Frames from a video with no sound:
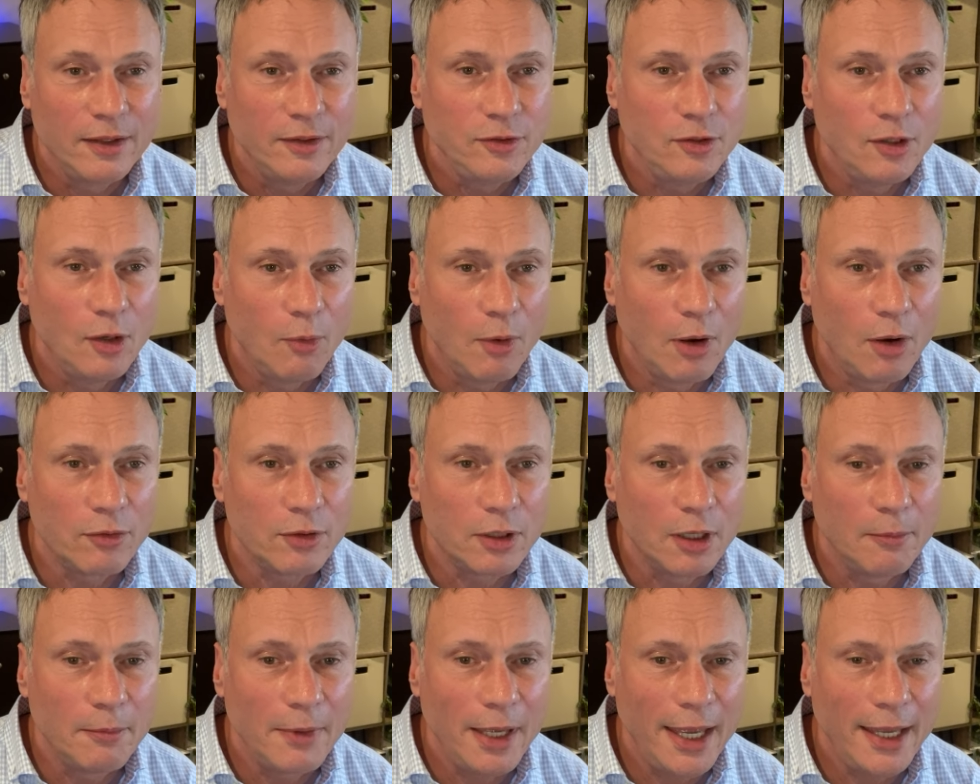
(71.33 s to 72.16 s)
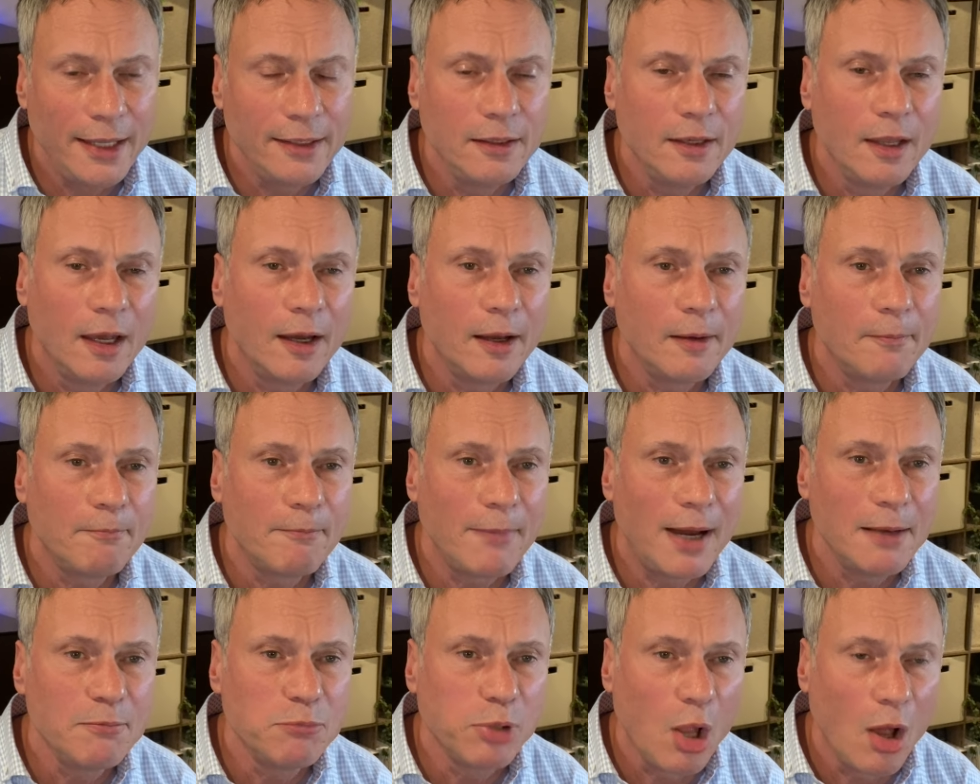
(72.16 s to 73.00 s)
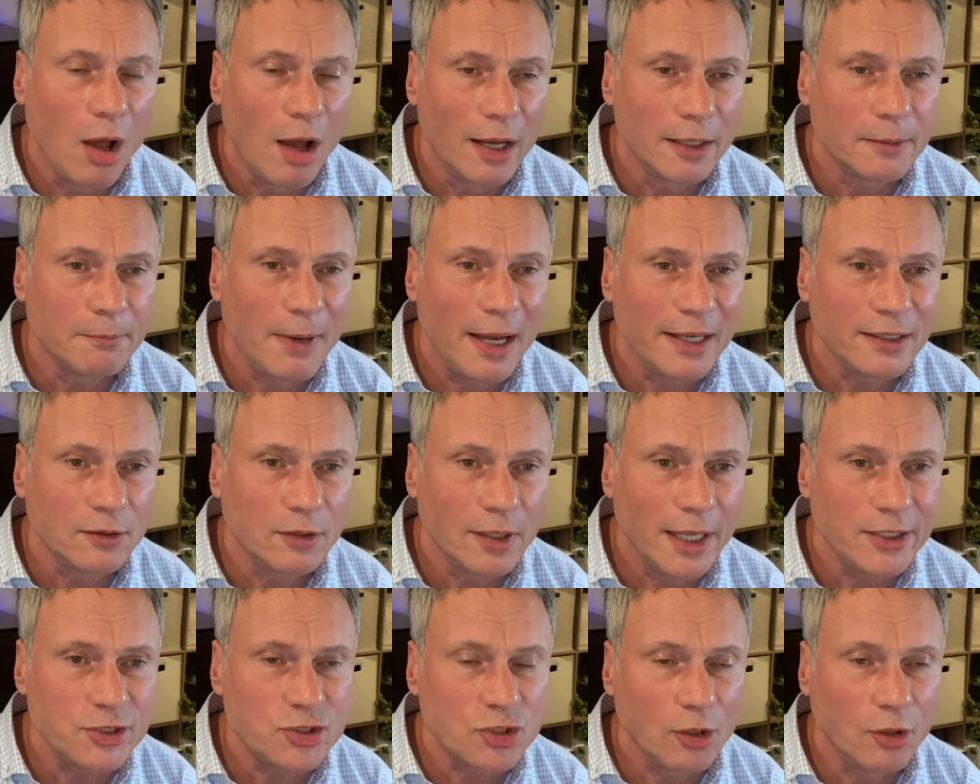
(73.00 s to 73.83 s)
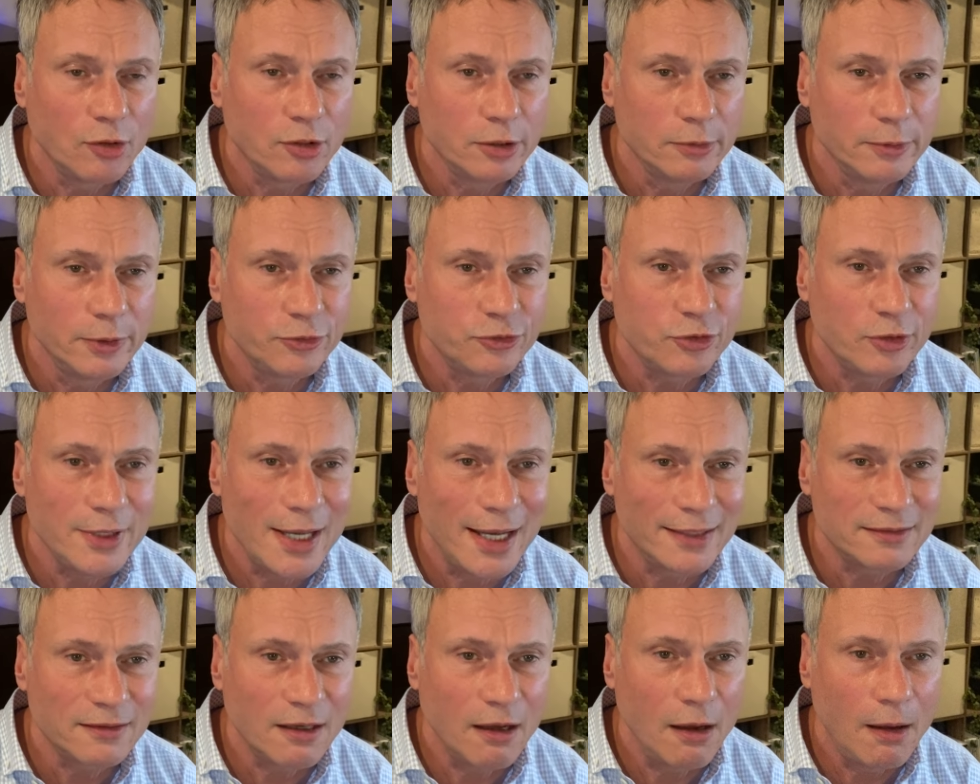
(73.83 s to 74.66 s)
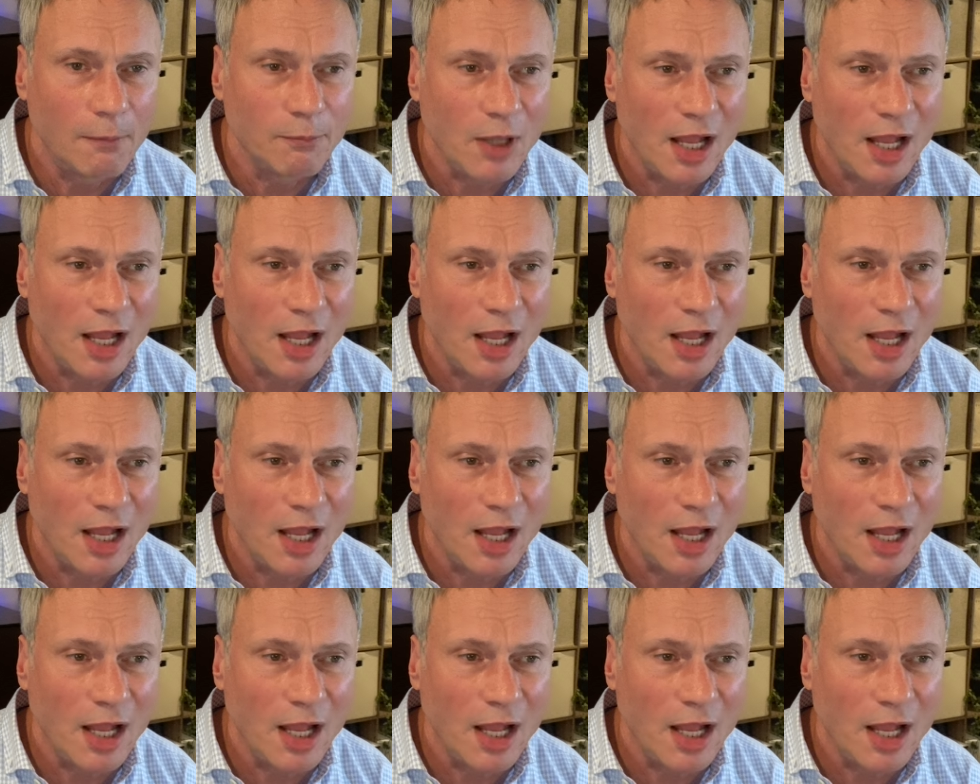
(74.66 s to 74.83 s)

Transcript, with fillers: You're welcome. And uh, my blog, michaelangelocaruso.com,